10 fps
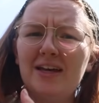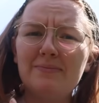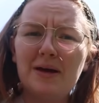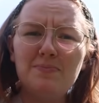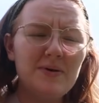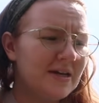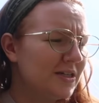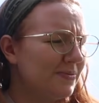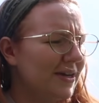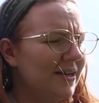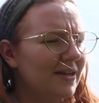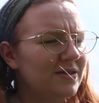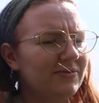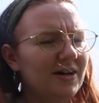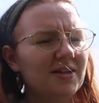in my basement
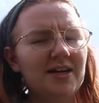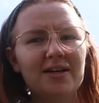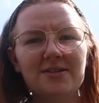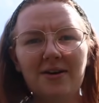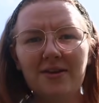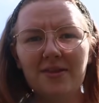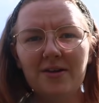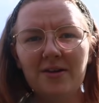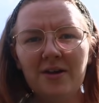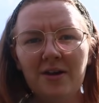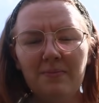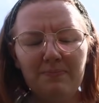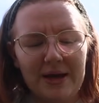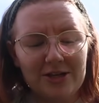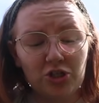as well as on the
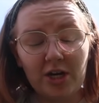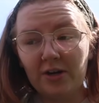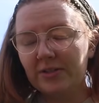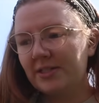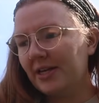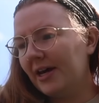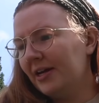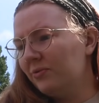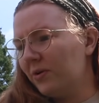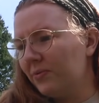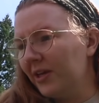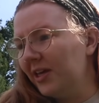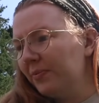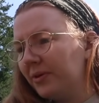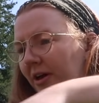bench outside where we
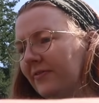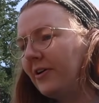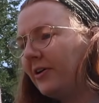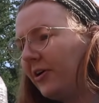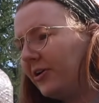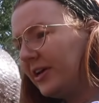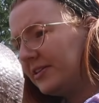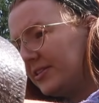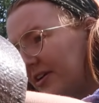keep a lot of our gardening